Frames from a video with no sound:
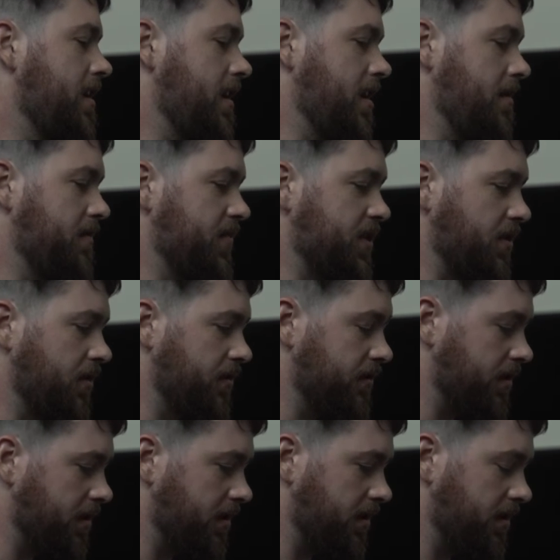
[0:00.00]
Um, so
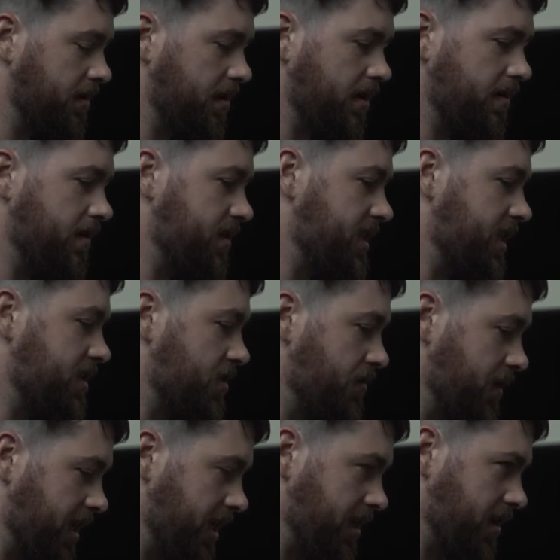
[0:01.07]
none of those things are
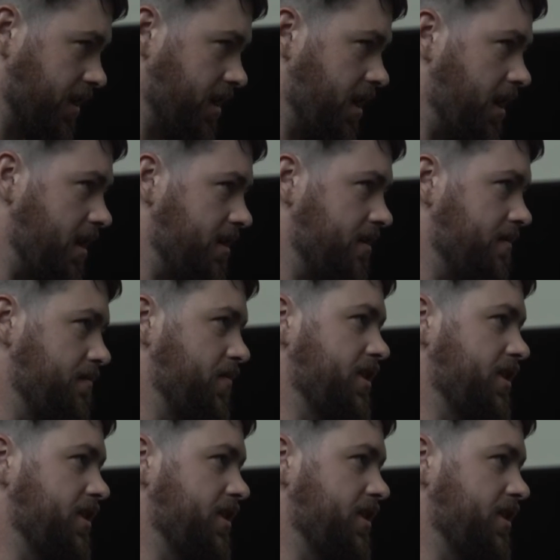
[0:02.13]
really clear cut,